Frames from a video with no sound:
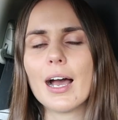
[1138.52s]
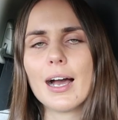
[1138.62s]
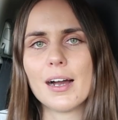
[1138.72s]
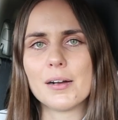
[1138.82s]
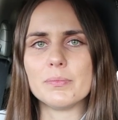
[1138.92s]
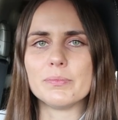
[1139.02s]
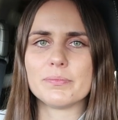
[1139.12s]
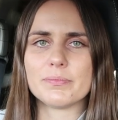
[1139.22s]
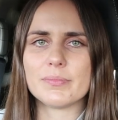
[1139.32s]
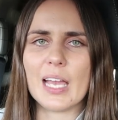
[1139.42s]

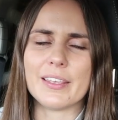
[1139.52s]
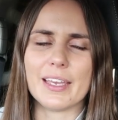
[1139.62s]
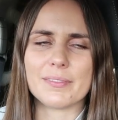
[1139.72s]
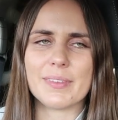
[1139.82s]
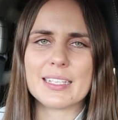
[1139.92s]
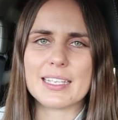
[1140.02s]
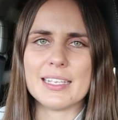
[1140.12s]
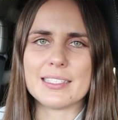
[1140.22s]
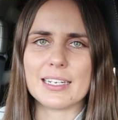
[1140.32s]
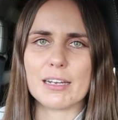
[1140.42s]
And yeah, it's
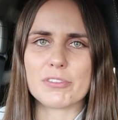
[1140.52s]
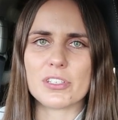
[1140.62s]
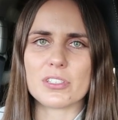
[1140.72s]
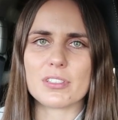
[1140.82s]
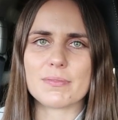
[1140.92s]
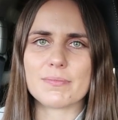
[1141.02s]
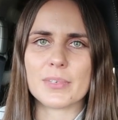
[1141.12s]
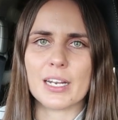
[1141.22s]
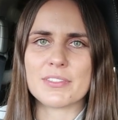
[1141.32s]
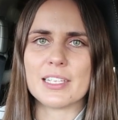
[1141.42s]
easy enough to just
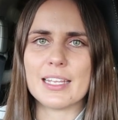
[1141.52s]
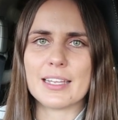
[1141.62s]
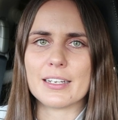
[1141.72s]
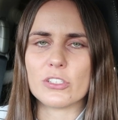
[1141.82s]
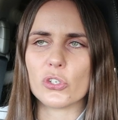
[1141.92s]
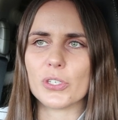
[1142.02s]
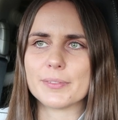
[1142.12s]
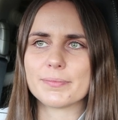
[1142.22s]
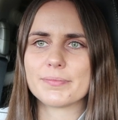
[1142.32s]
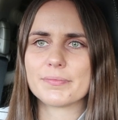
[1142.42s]
kind of sit and
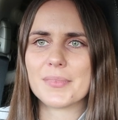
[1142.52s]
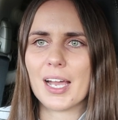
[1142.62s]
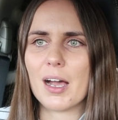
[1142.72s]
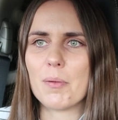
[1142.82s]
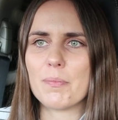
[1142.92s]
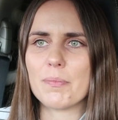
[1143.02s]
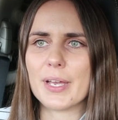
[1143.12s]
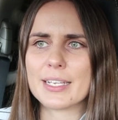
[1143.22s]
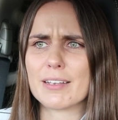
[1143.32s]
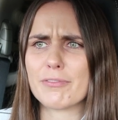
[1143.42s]
enjoy,
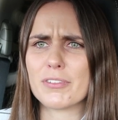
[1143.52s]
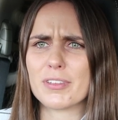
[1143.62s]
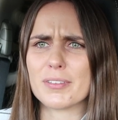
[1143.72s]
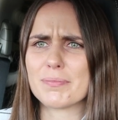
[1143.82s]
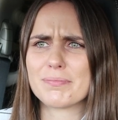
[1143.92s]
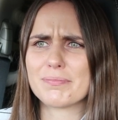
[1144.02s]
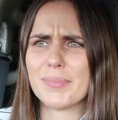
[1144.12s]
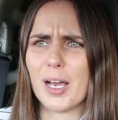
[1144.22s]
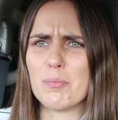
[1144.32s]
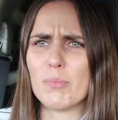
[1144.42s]
except for the
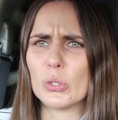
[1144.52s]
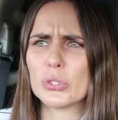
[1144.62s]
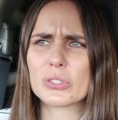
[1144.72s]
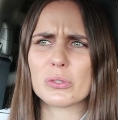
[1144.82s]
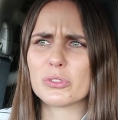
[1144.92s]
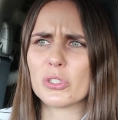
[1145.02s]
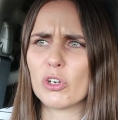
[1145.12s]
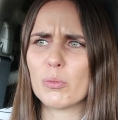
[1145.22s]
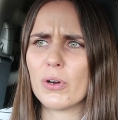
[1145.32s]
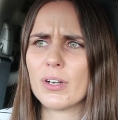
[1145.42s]
emotional
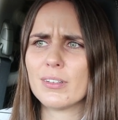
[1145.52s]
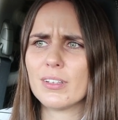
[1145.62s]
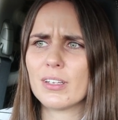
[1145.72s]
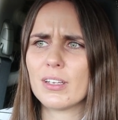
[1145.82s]
turmoil.